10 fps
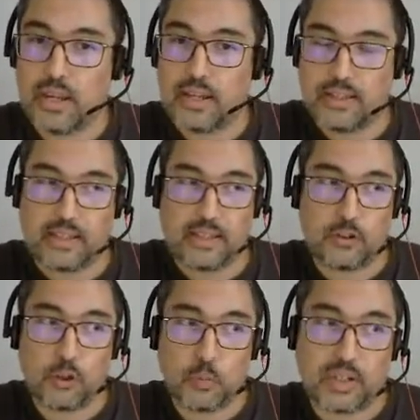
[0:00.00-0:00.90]
that is going
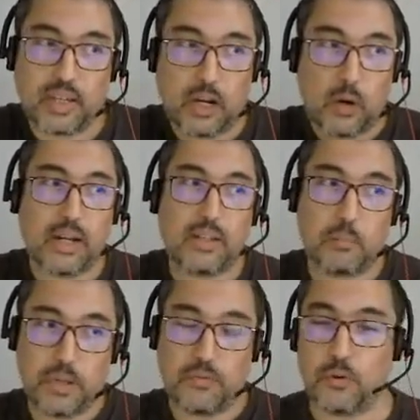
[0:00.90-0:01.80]
to be required
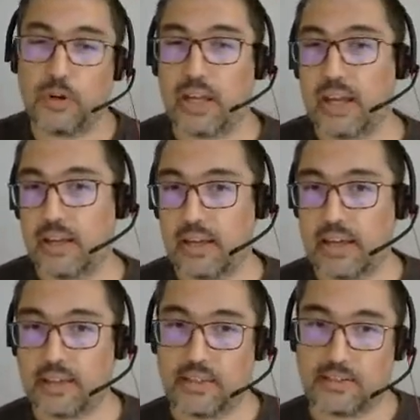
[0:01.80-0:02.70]
before
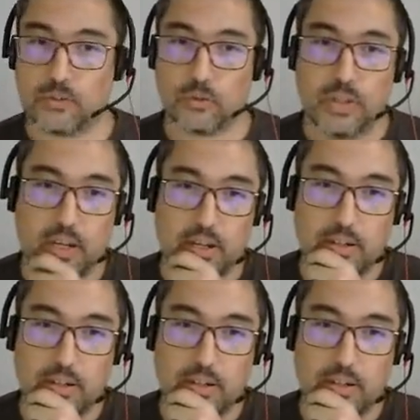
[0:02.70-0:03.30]
accessing to the kernel